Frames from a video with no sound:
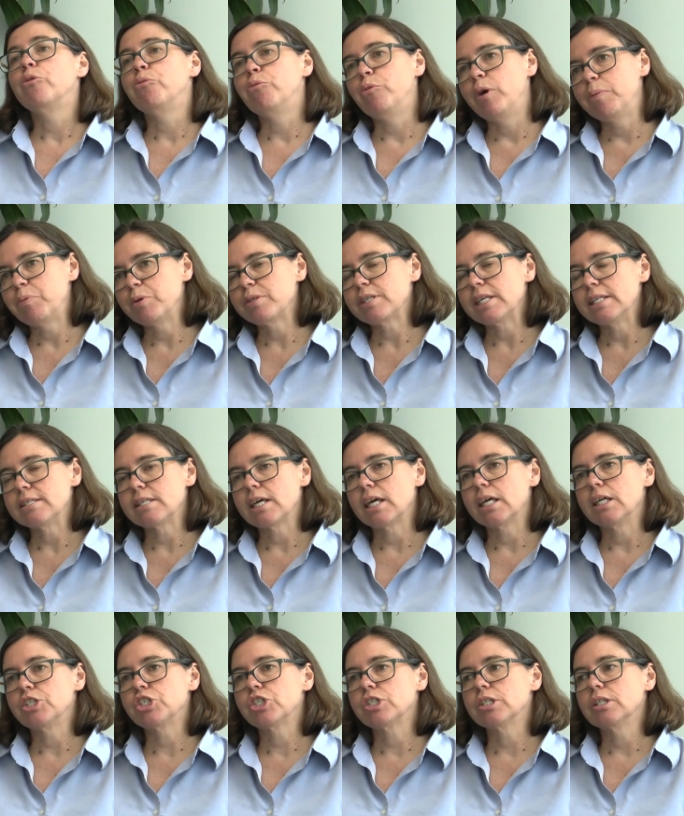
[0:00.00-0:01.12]

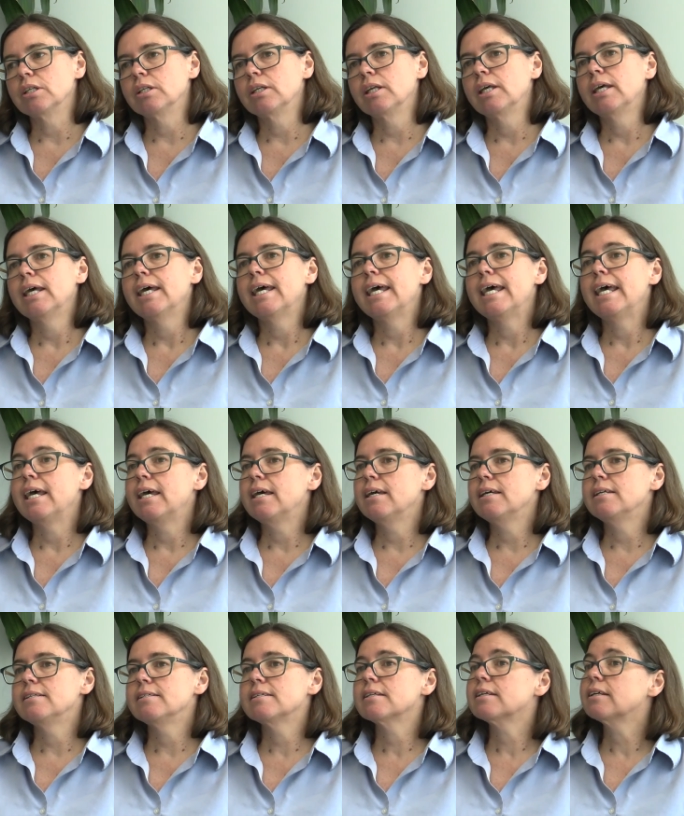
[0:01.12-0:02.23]
representation,
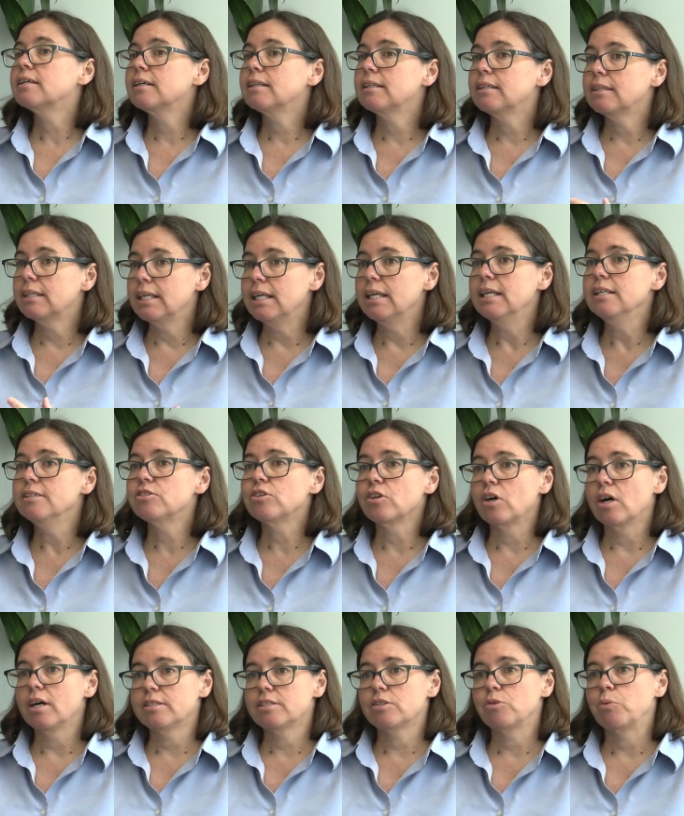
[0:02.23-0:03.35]
and the
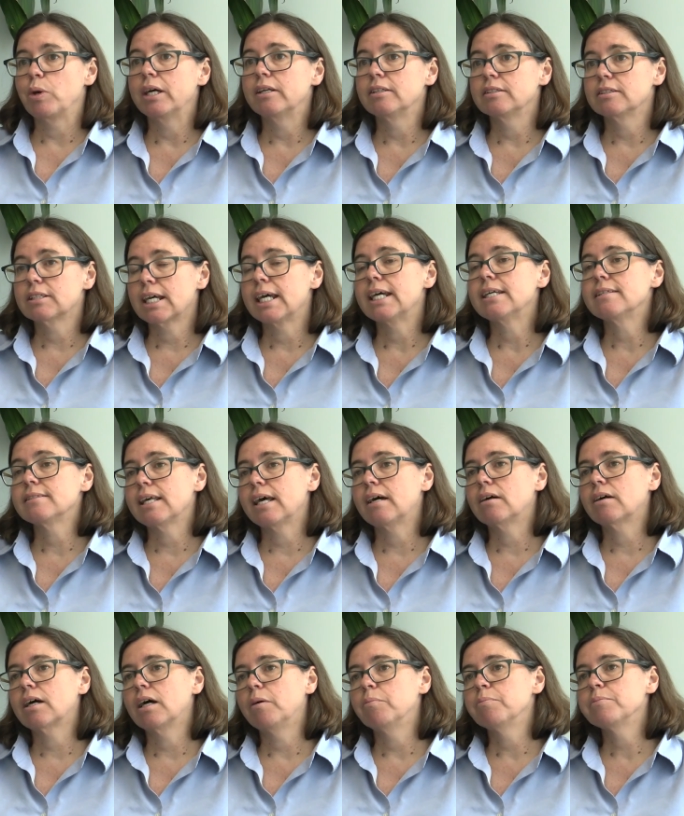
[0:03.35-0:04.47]
insights around case
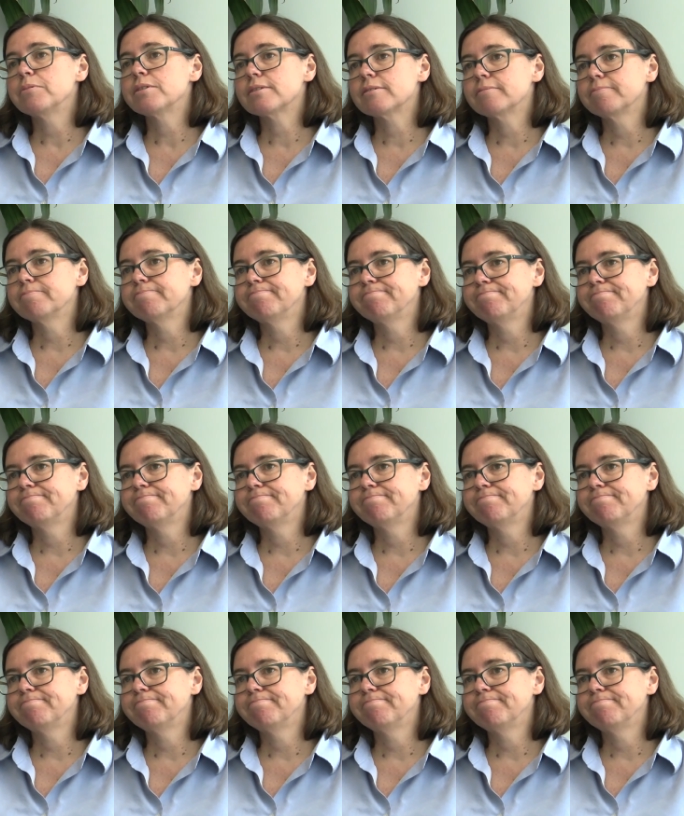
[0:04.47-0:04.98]
outcomes.